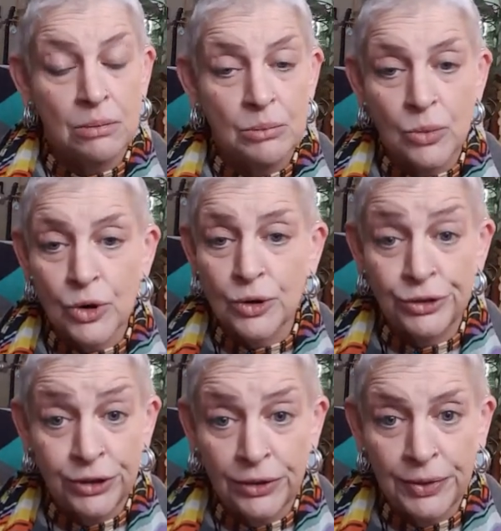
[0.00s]
more
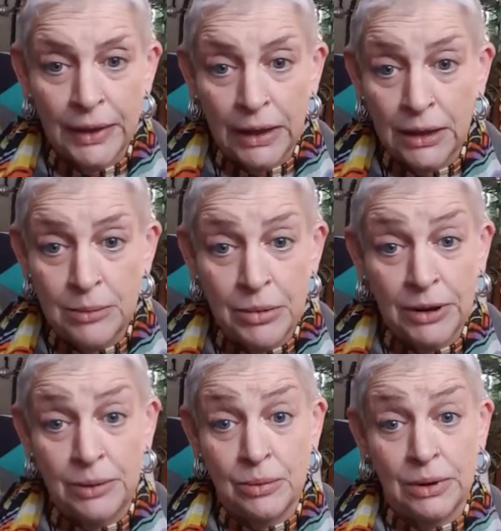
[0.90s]
shit than
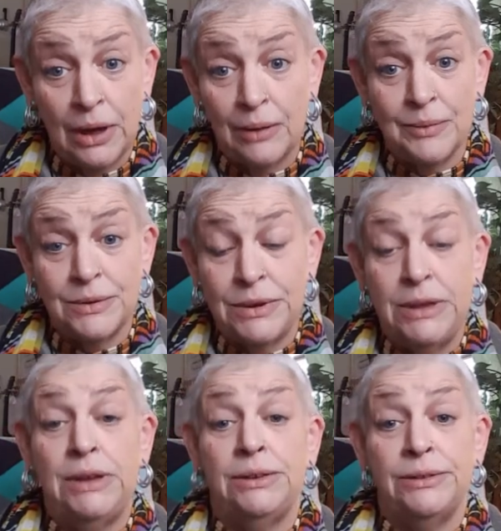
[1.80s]
anybody would ever
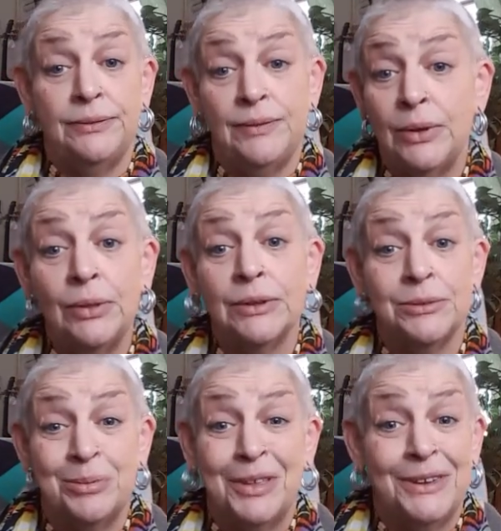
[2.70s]
need to fill
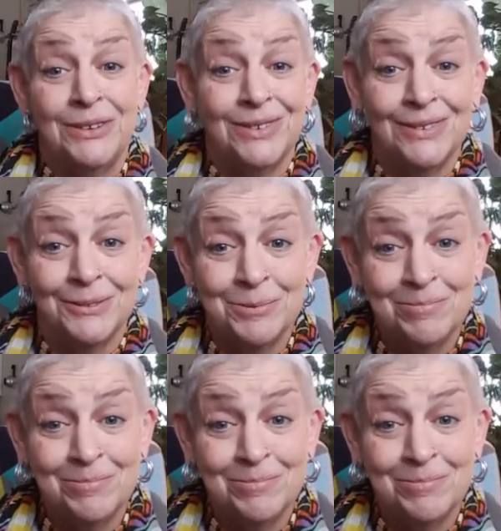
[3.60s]
this place.